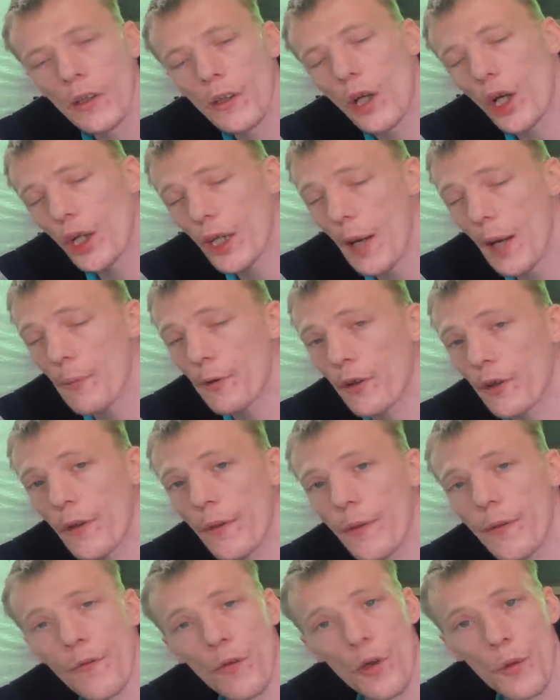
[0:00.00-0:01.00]
on Amazon
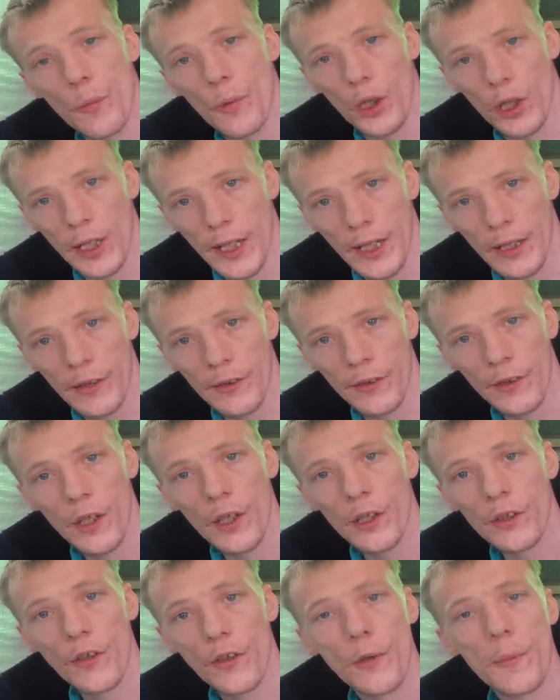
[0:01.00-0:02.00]
through my links.
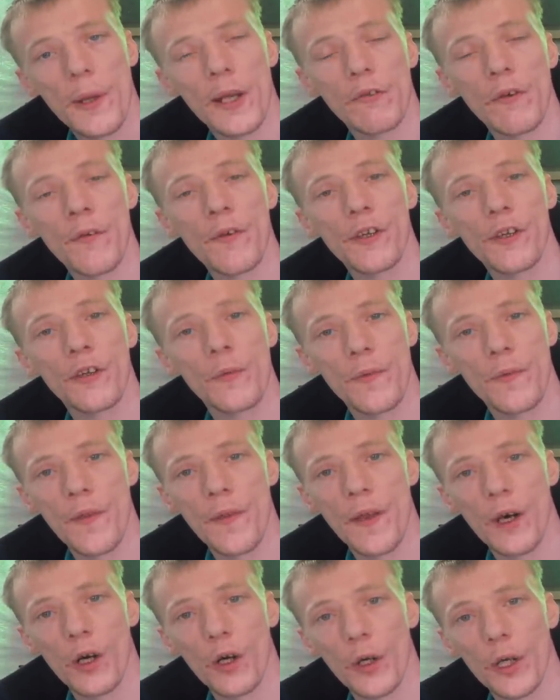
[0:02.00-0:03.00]
Doesn't matter if it's something
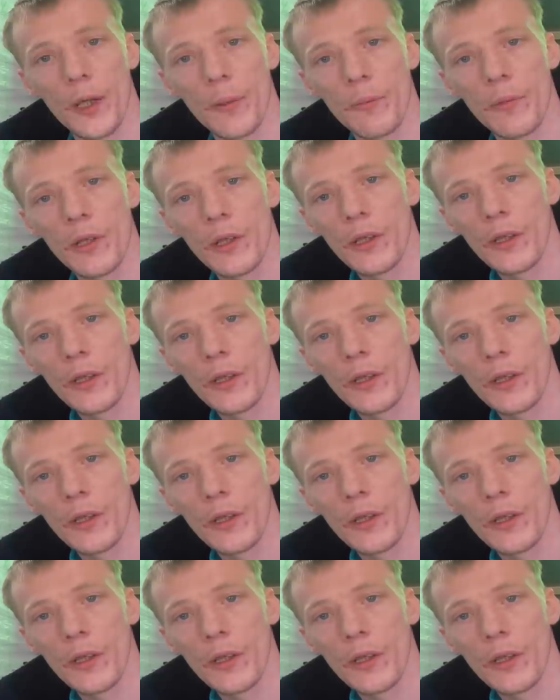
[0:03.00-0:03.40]
that I'm